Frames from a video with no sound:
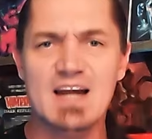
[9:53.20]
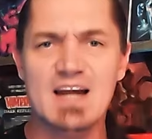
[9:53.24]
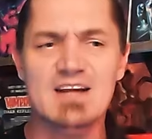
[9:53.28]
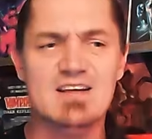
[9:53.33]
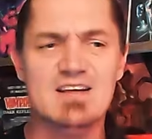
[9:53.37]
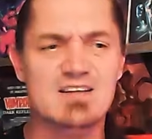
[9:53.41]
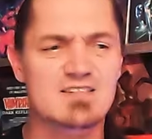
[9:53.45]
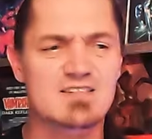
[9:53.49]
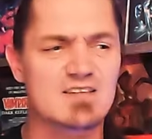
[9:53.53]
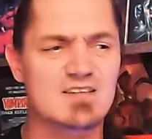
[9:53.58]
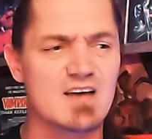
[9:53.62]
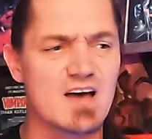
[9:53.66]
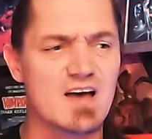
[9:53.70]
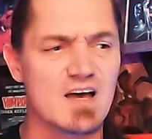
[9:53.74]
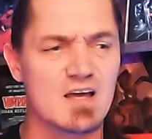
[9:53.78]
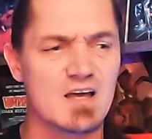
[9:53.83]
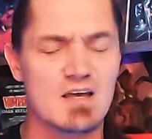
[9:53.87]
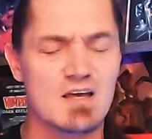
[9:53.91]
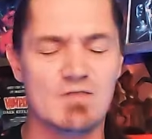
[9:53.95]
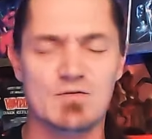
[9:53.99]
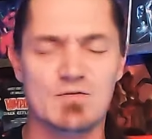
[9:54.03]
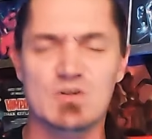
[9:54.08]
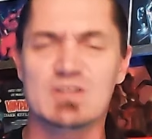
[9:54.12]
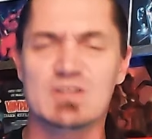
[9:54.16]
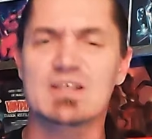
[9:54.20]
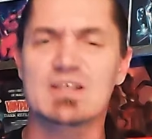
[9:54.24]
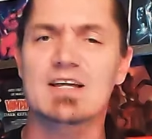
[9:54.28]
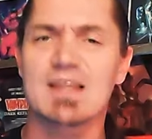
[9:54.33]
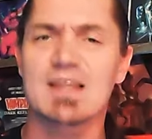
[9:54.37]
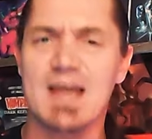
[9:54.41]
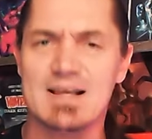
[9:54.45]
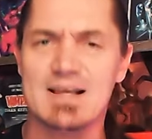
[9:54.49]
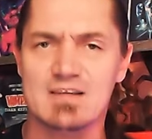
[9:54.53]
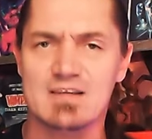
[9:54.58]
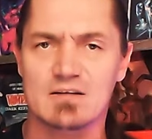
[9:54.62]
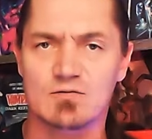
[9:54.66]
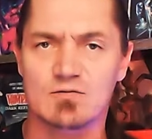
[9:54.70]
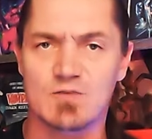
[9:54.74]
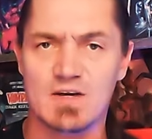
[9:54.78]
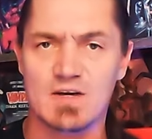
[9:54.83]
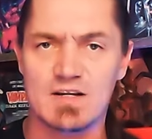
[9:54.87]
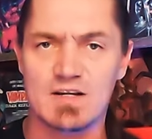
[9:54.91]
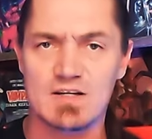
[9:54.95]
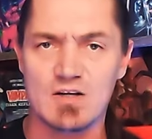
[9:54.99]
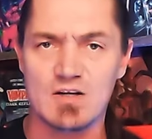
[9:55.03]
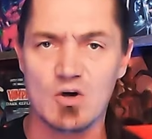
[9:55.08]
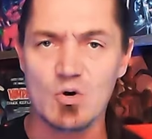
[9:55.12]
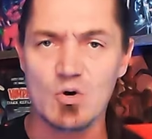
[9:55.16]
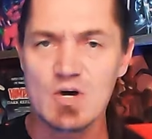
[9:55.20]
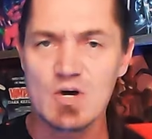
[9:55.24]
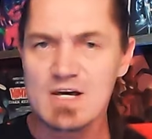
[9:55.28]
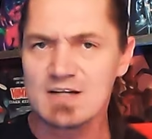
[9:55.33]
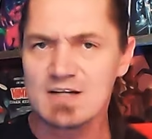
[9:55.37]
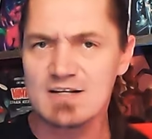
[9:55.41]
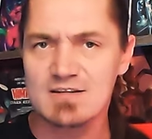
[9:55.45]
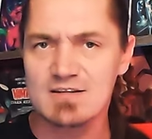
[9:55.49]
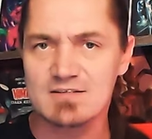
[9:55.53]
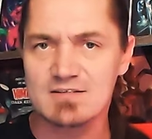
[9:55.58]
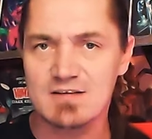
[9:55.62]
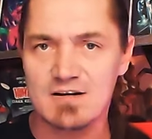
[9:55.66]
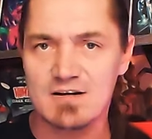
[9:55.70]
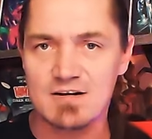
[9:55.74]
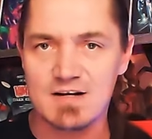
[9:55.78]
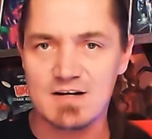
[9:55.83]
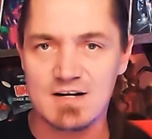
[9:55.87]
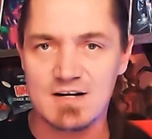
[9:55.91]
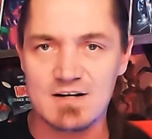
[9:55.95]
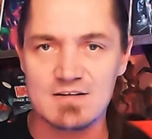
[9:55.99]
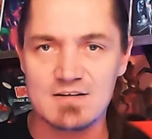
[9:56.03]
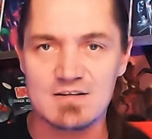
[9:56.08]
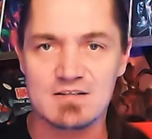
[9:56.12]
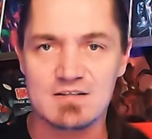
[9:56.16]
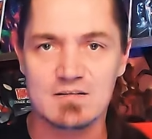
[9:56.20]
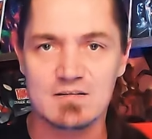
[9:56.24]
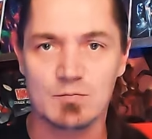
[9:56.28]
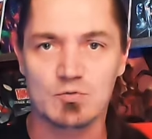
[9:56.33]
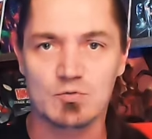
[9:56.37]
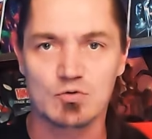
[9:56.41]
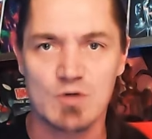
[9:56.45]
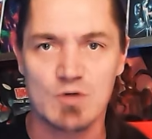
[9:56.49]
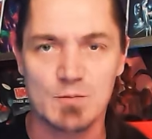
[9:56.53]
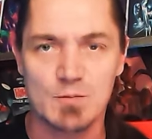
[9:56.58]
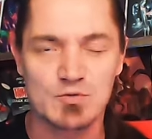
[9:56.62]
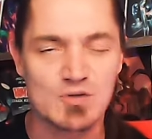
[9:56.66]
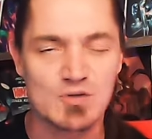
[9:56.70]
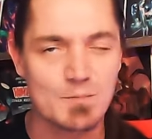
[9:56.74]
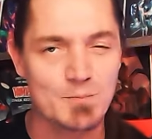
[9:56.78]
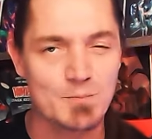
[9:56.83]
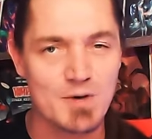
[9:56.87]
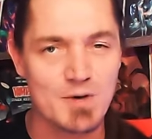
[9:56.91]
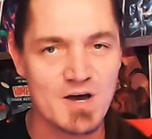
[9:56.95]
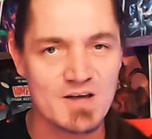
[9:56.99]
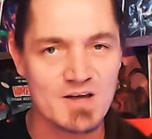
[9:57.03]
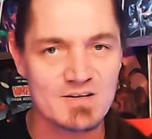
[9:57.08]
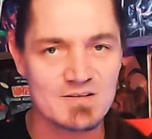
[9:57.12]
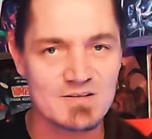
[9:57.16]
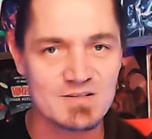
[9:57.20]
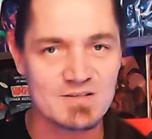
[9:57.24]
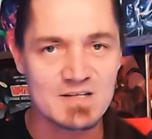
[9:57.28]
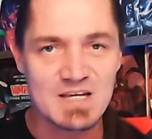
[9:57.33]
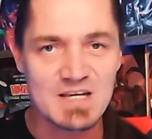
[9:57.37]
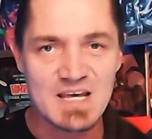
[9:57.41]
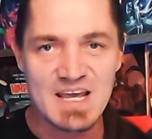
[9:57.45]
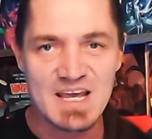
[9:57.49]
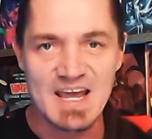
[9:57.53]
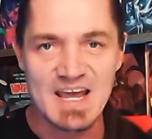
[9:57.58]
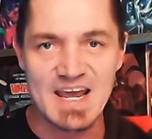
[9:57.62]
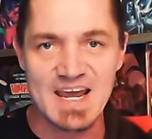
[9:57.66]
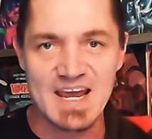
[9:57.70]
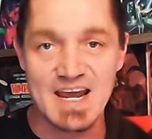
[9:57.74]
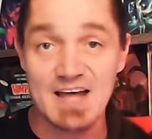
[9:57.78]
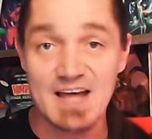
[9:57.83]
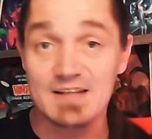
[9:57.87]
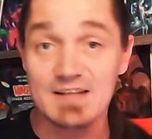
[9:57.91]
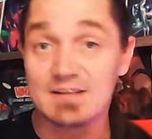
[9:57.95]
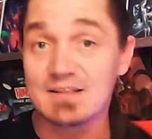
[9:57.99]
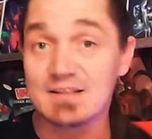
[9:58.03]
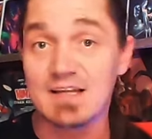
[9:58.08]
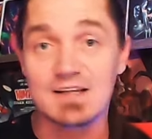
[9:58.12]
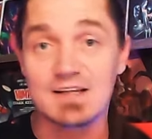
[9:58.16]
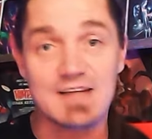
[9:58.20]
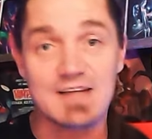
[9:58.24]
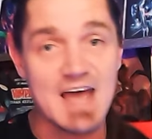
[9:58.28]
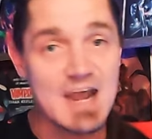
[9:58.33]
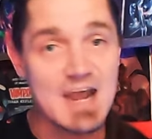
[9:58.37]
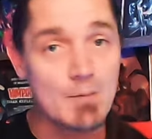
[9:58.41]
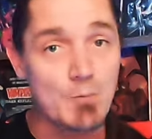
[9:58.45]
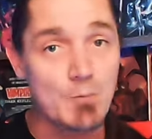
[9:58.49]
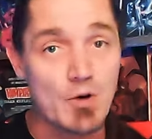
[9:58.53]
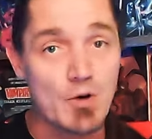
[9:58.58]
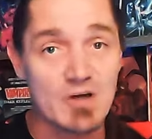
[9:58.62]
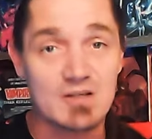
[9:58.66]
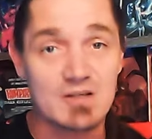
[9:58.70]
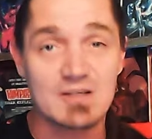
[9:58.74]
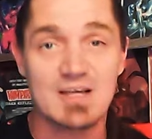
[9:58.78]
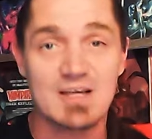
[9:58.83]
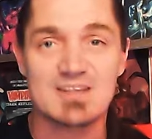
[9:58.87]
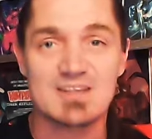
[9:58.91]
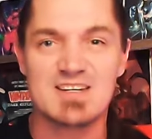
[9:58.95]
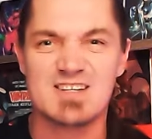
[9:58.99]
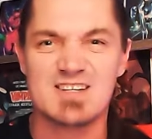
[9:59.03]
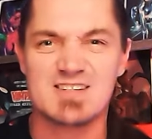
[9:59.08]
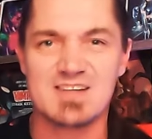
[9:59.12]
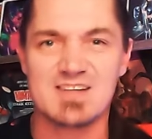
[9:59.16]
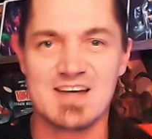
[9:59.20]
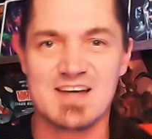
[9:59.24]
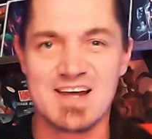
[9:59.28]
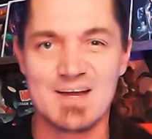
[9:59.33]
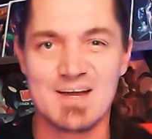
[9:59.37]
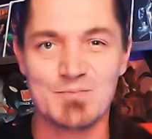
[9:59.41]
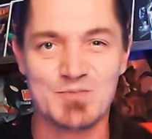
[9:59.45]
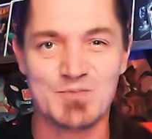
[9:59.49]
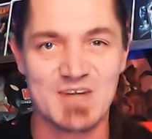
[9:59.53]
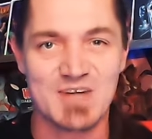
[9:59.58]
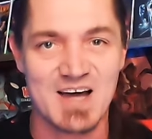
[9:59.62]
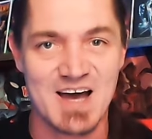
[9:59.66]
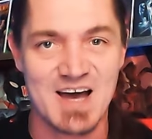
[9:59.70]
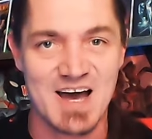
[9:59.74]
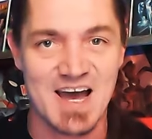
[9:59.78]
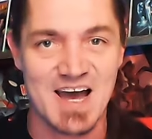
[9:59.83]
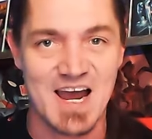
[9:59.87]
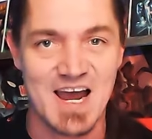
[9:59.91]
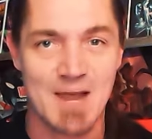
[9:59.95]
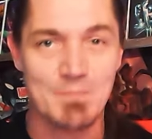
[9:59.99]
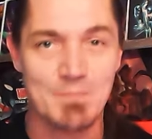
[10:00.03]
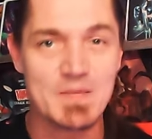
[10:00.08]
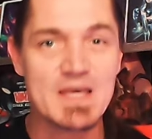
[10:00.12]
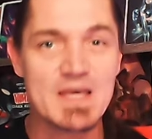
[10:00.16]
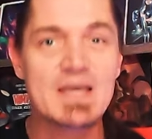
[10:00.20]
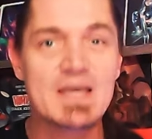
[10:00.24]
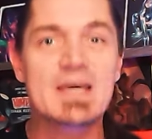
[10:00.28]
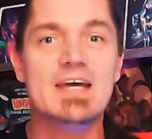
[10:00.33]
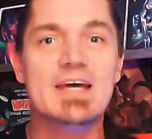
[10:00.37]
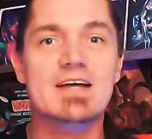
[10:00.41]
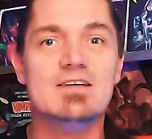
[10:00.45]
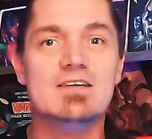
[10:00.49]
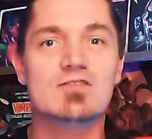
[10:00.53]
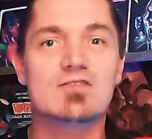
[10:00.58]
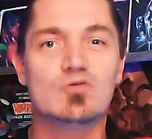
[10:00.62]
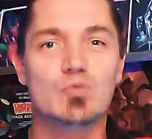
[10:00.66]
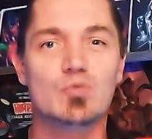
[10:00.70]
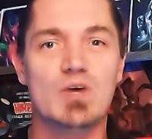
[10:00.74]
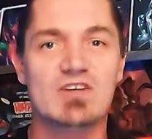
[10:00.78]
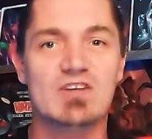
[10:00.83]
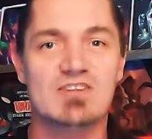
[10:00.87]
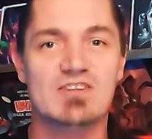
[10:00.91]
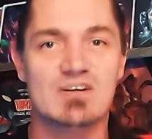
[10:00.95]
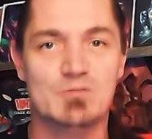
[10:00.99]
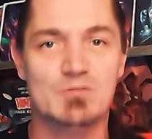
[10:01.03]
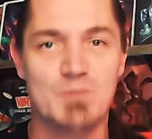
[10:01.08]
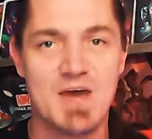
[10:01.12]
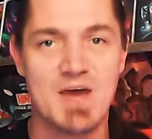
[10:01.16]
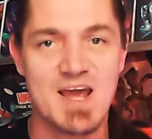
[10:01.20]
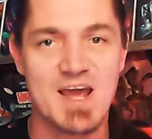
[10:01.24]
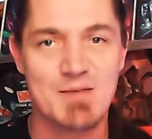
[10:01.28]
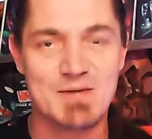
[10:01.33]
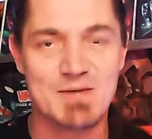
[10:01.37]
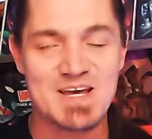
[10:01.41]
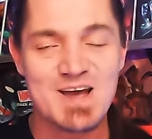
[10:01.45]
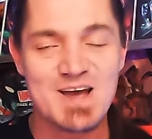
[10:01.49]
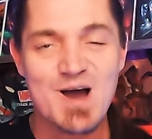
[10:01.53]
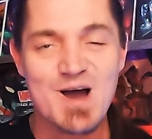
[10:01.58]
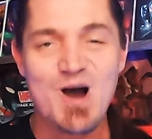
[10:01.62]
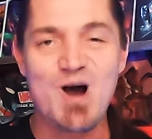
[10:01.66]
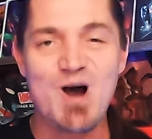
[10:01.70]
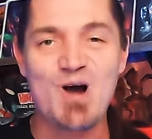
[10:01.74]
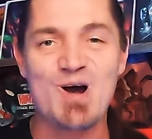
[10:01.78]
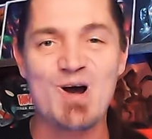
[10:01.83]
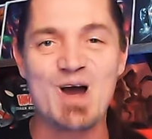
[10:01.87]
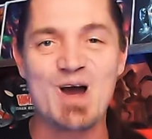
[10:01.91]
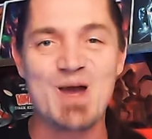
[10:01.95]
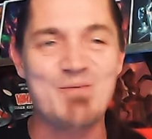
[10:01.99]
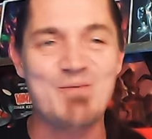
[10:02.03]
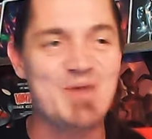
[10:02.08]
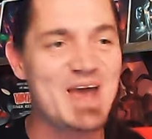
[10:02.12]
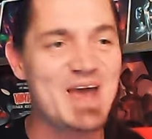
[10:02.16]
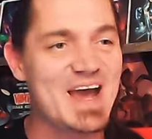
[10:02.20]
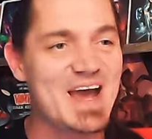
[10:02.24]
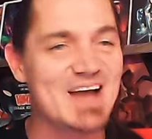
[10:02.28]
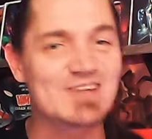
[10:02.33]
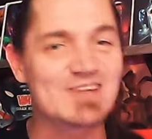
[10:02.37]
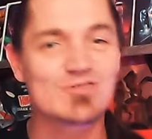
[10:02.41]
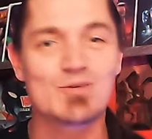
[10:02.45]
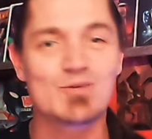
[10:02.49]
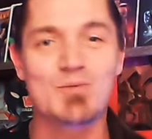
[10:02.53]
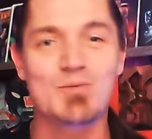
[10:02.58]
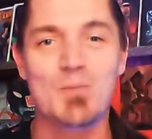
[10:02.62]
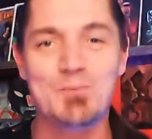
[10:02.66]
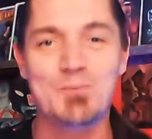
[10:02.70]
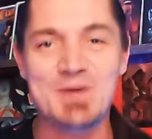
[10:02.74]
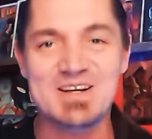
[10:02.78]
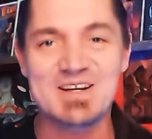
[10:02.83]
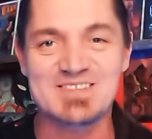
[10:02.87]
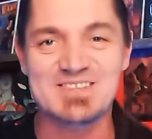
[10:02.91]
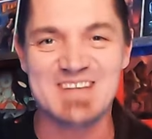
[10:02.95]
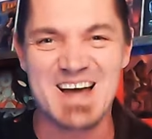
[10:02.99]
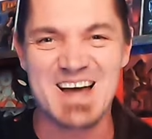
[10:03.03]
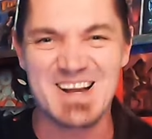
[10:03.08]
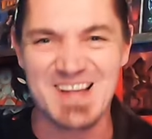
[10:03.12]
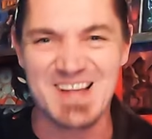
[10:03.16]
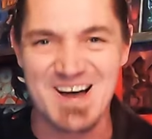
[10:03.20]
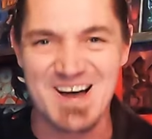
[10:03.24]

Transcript: this, if you did like this video, consider hitting the subscription button and the like button at the same time. hitting switches, baby. All right, man. Triple P's out of the